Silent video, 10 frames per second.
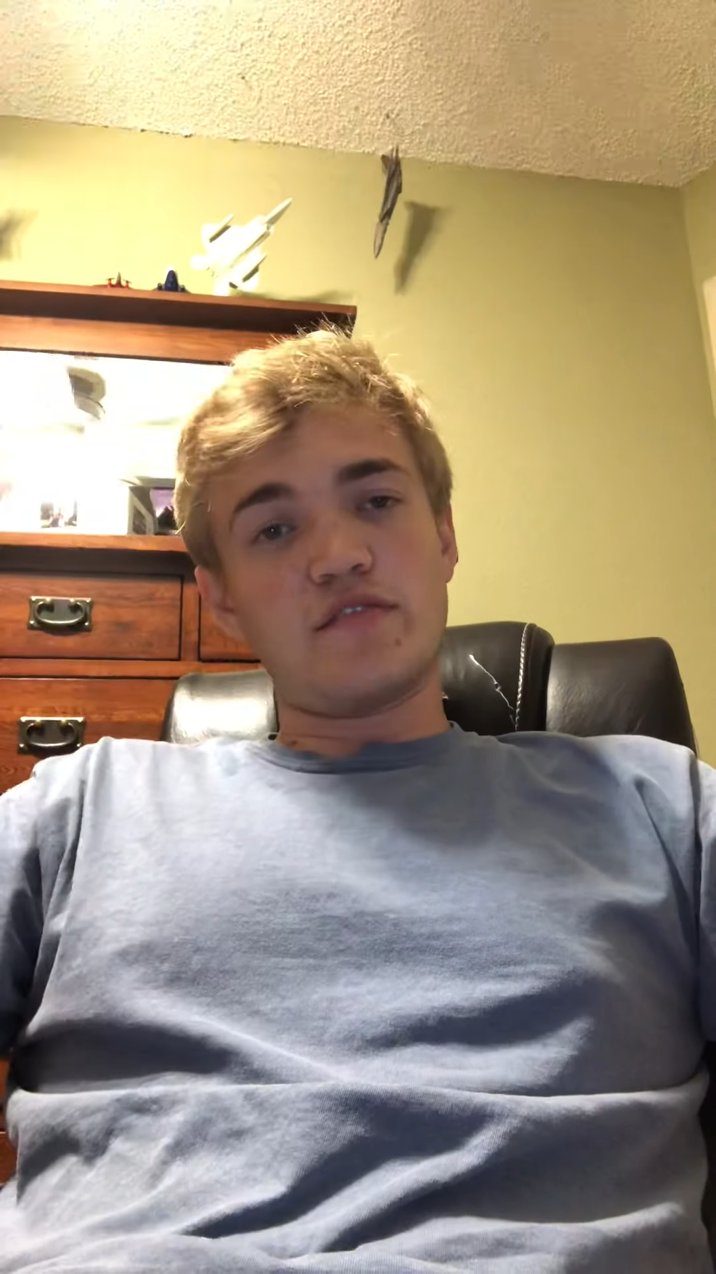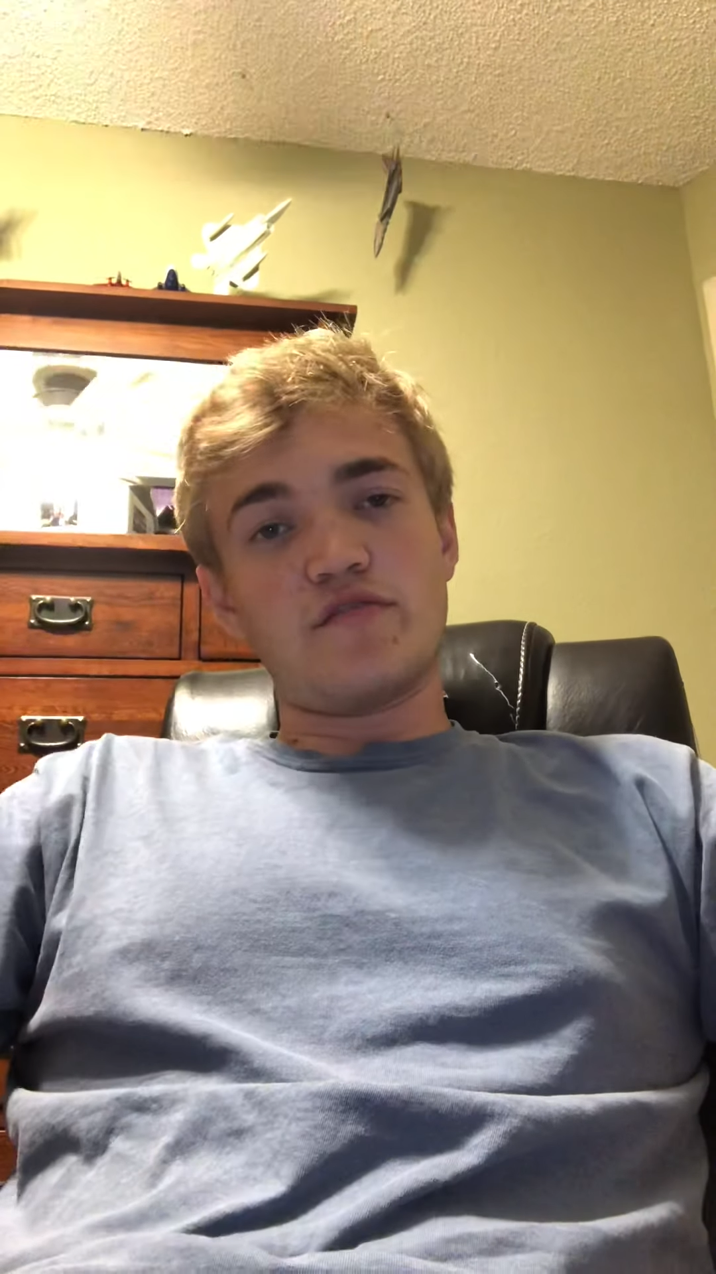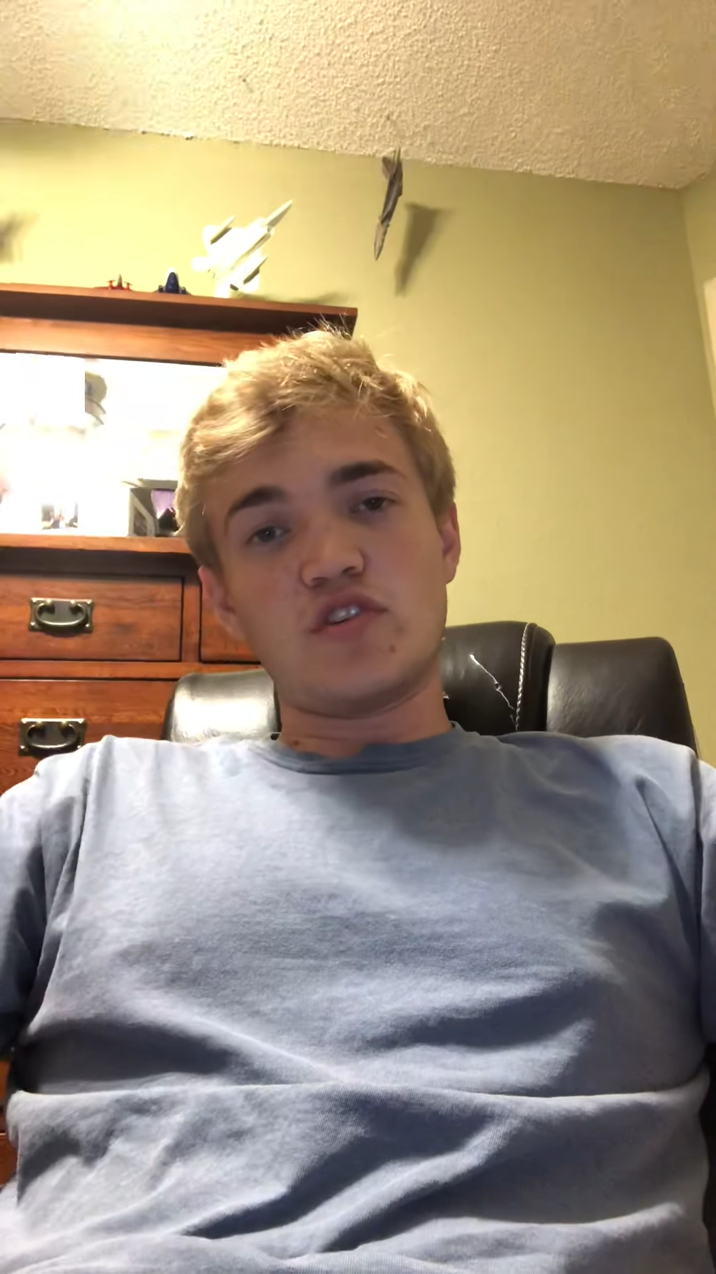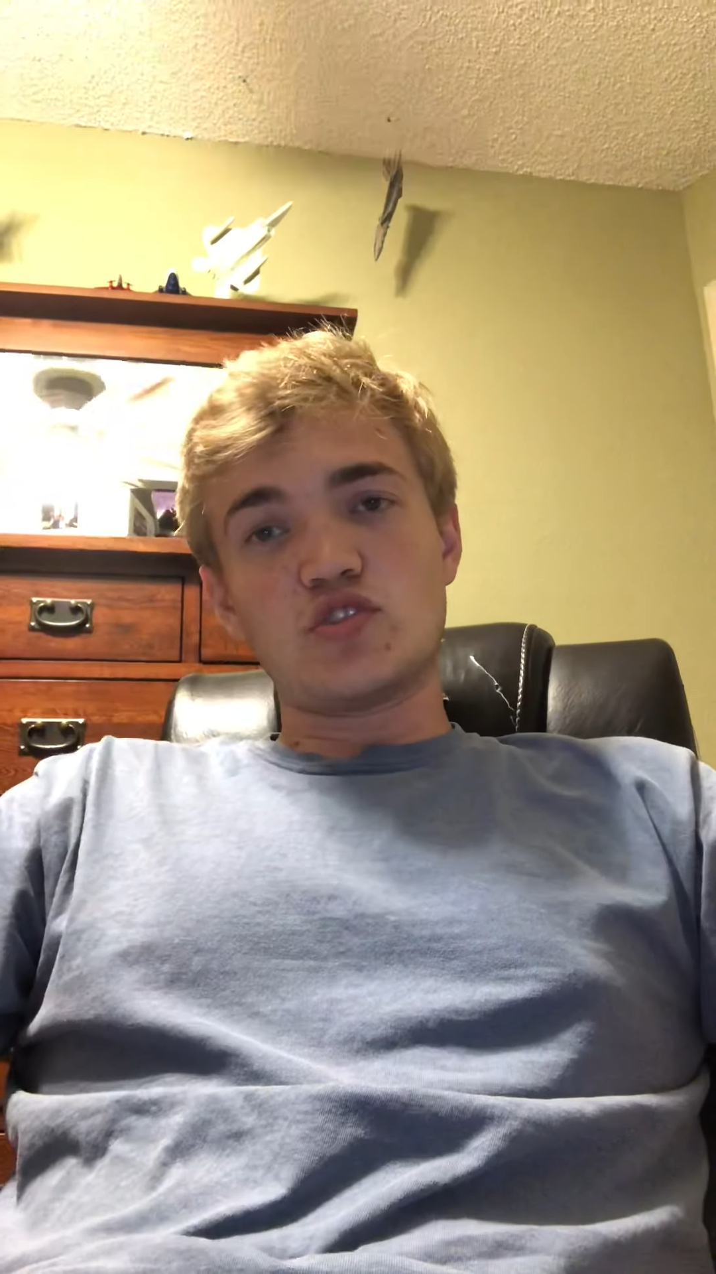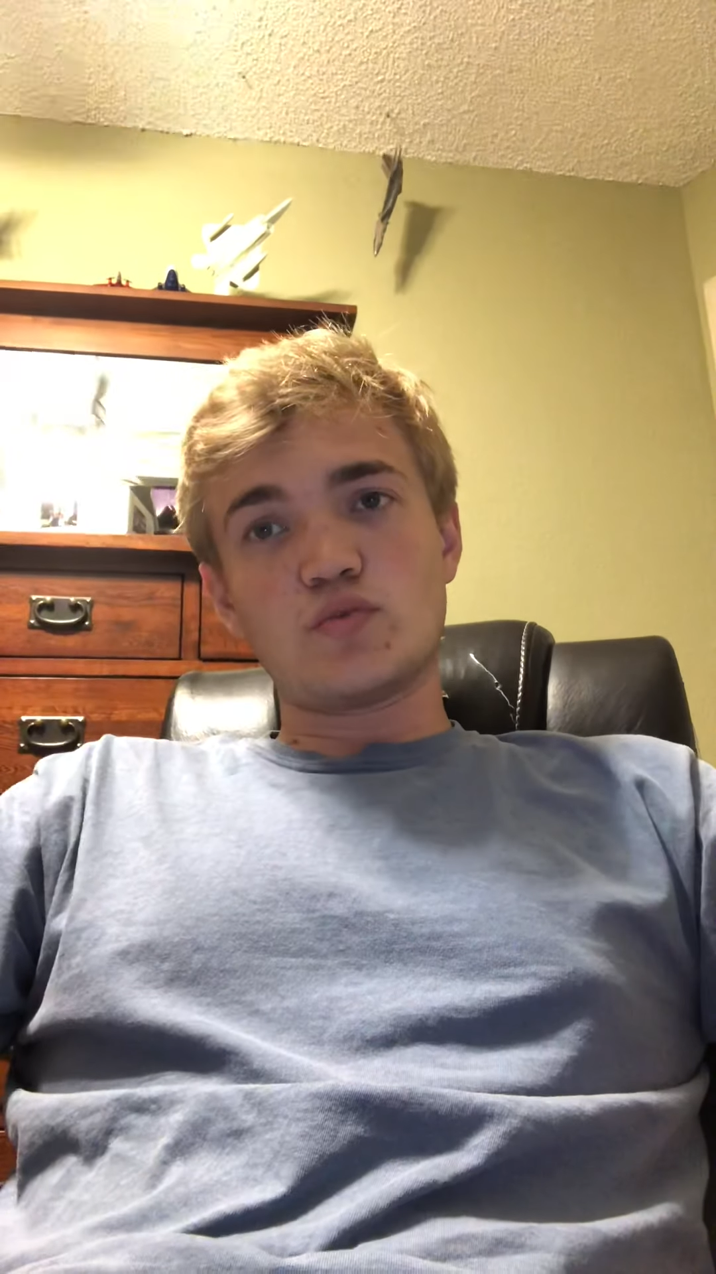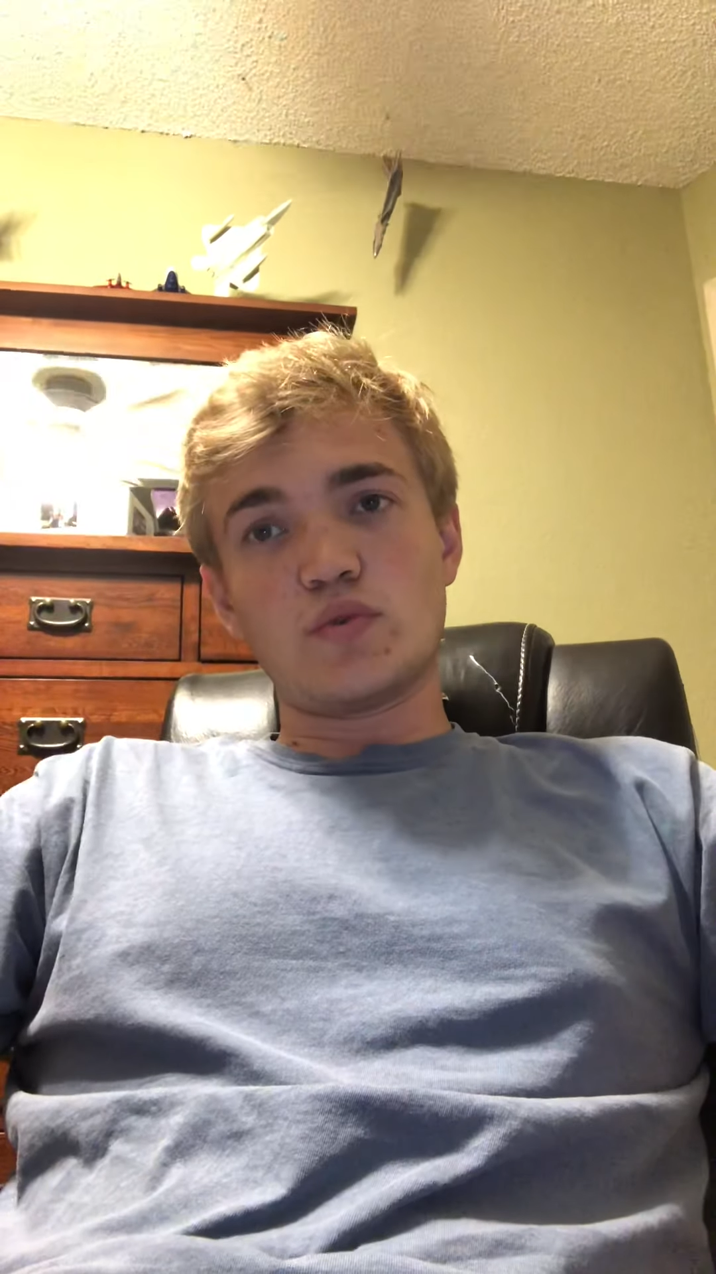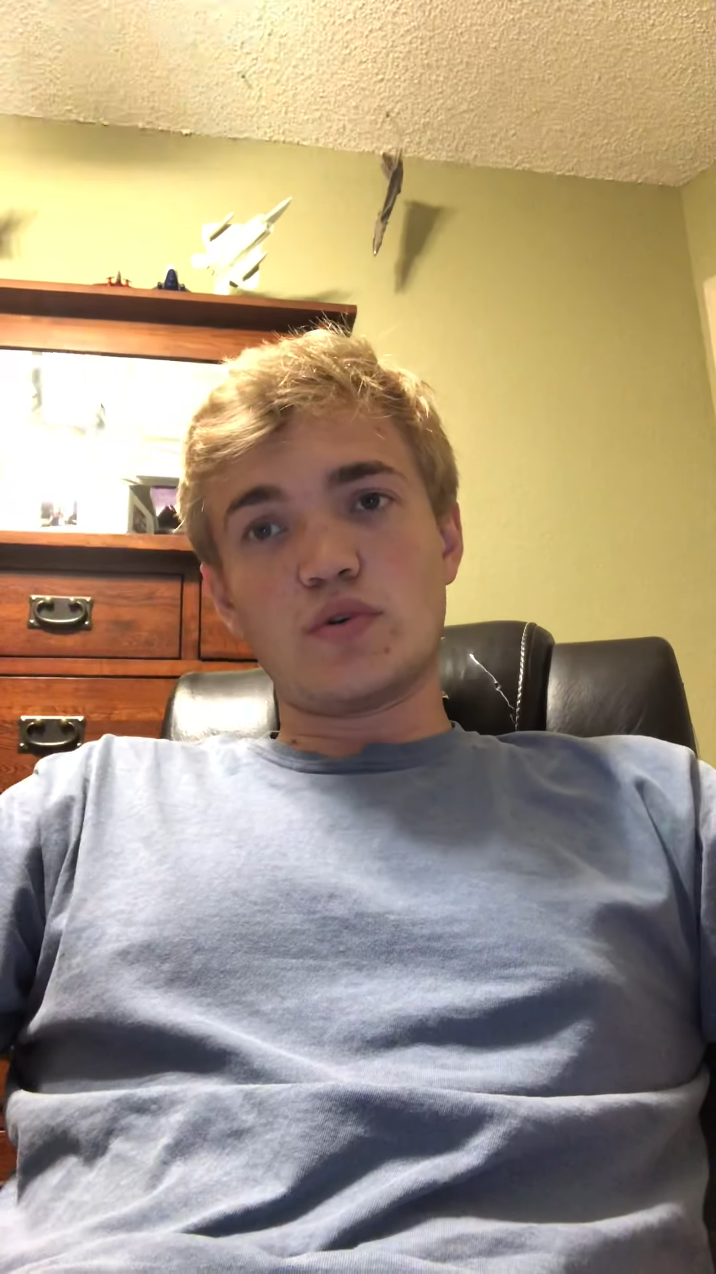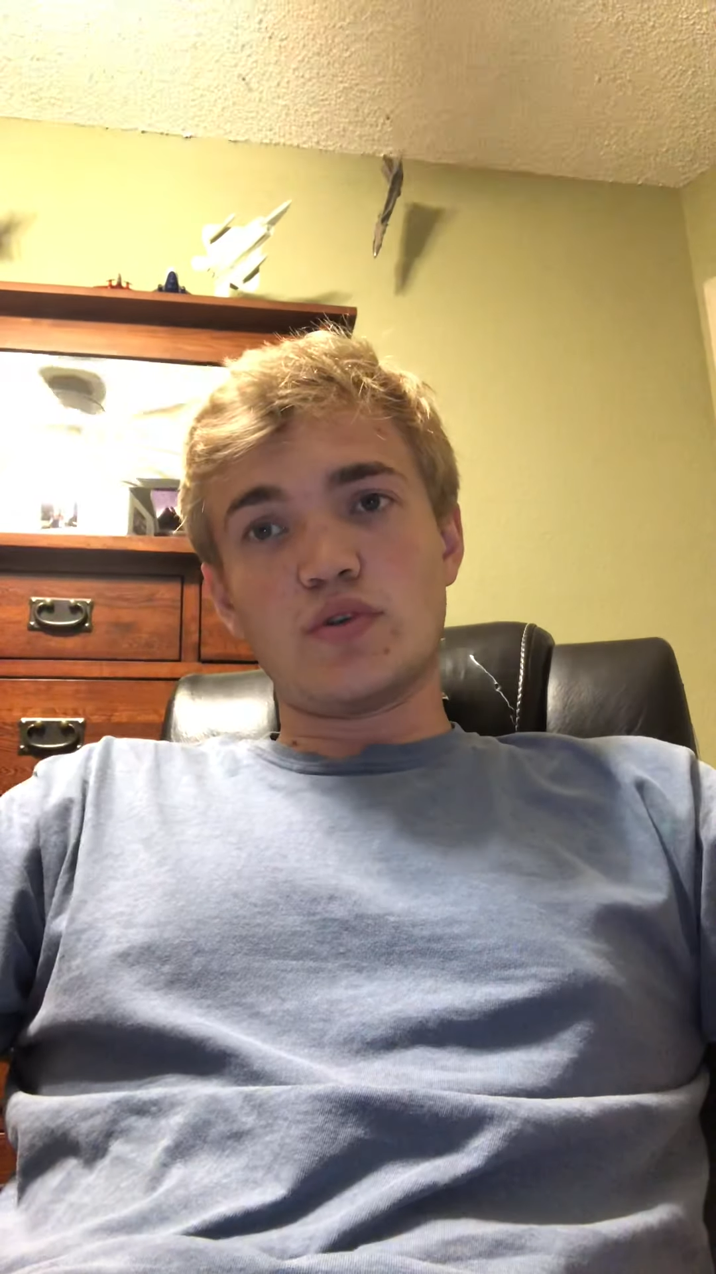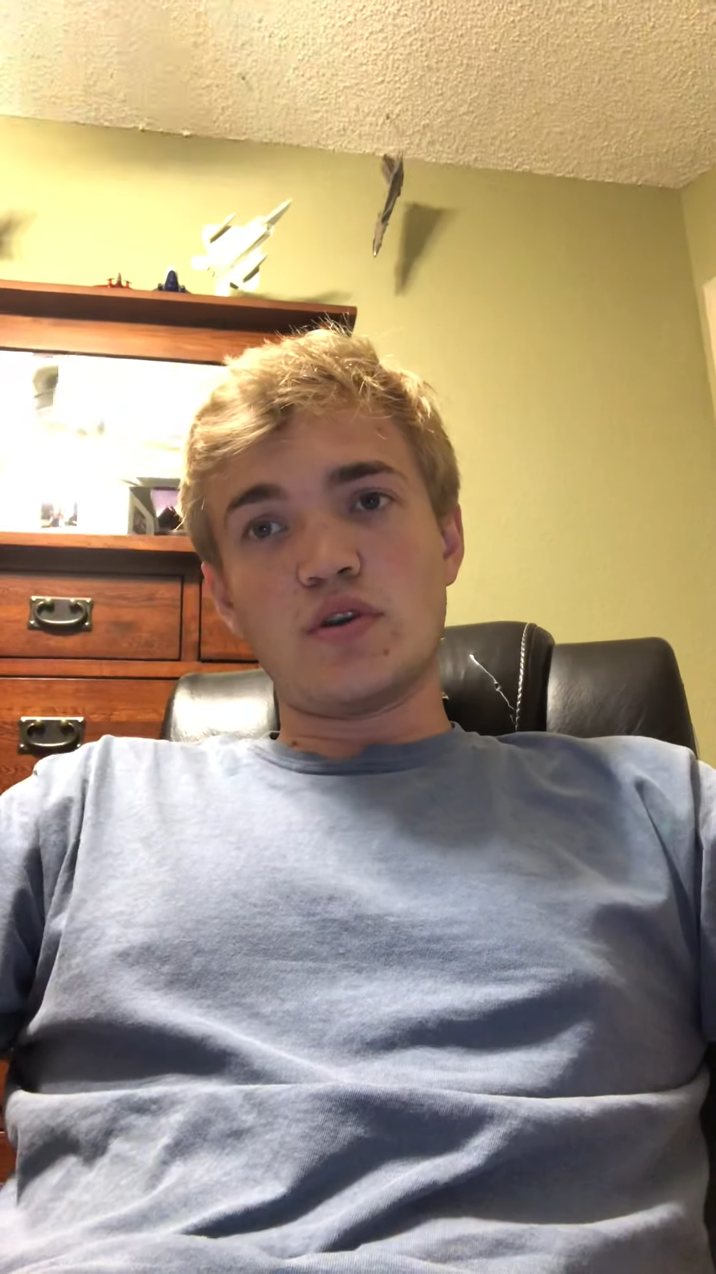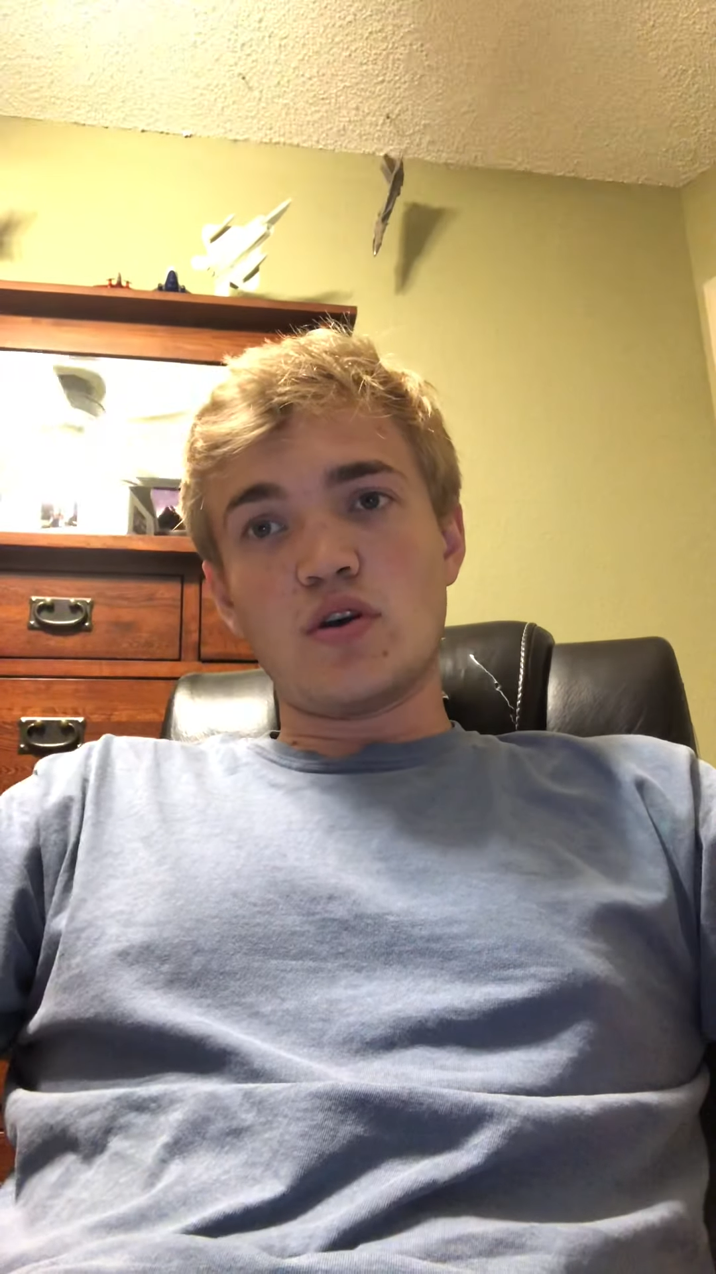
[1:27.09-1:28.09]

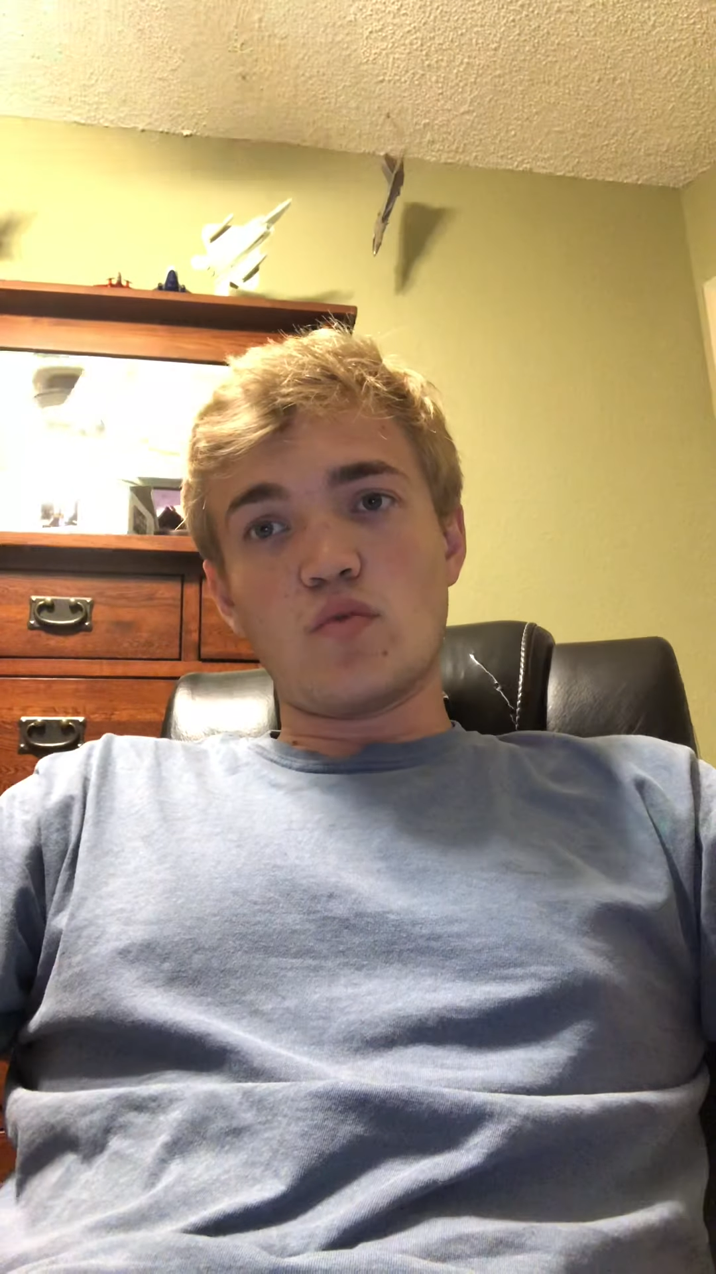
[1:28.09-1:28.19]
visual